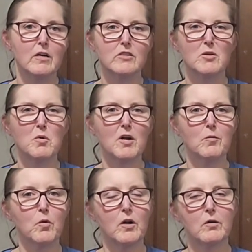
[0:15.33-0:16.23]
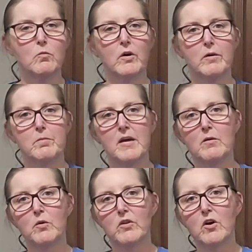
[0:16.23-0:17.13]
She wanted one
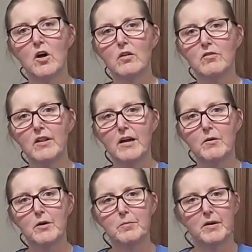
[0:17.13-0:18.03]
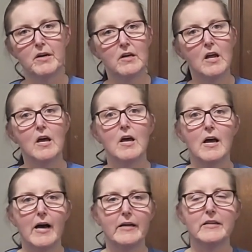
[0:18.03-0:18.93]
made with cauliflower, but
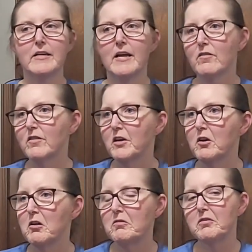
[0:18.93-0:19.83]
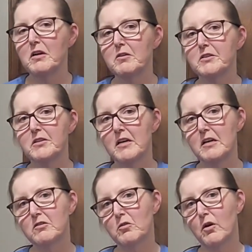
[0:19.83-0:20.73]
I didn't have any cauliflower
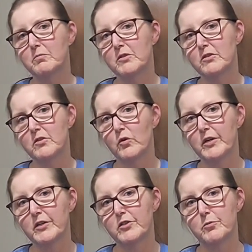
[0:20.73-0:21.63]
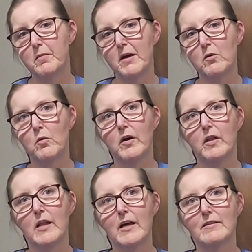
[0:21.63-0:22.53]
today, so I'm just going to make
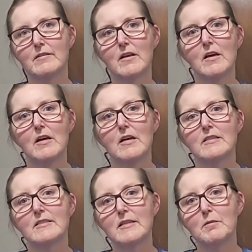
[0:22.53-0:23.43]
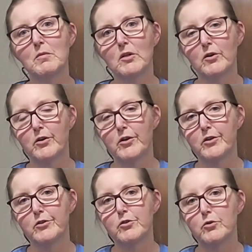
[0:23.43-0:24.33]
one that's
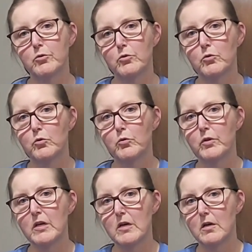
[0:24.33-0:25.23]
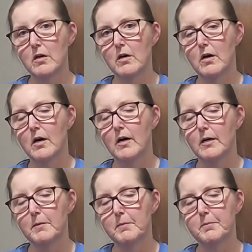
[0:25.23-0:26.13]
similar to the
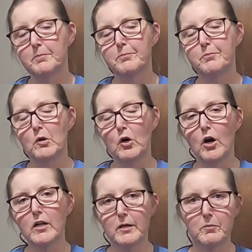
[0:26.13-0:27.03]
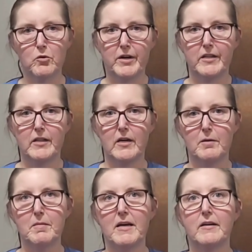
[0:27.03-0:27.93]
garlic bread that
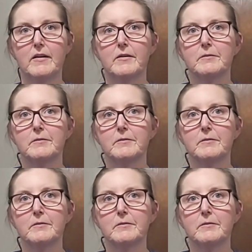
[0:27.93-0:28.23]
I make.